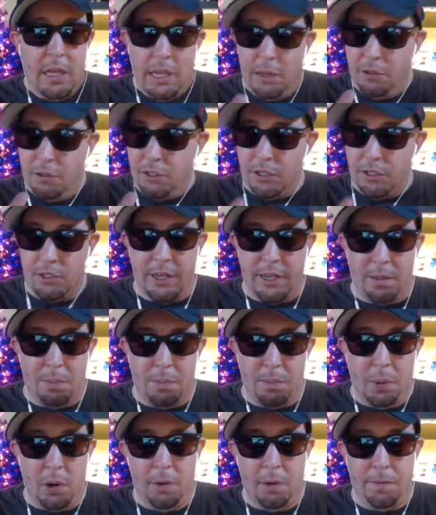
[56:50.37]
It was just like a
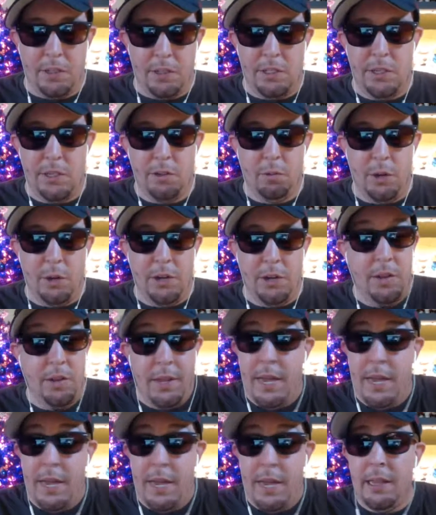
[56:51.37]
perfect situation.
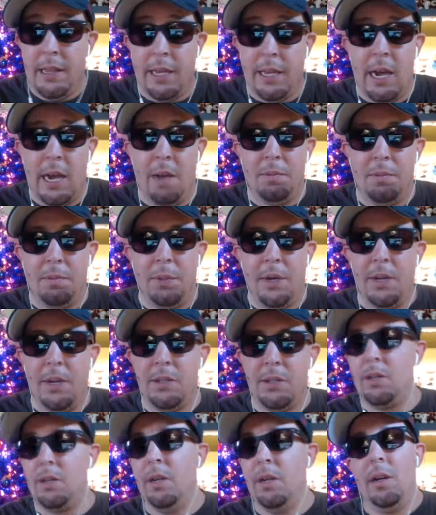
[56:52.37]
They had the cap
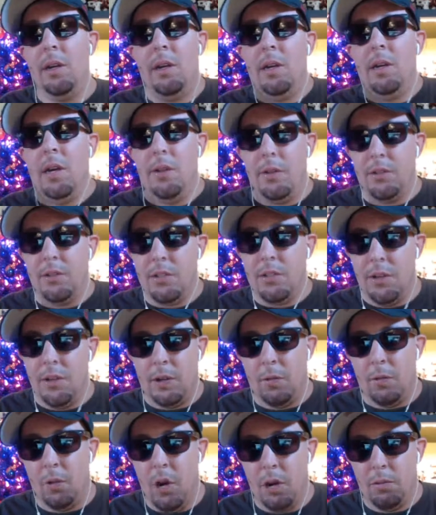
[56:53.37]
space, and there's
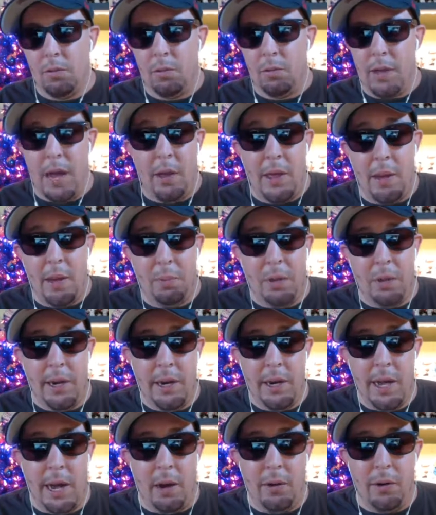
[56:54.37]
nothing wrong with how that played out.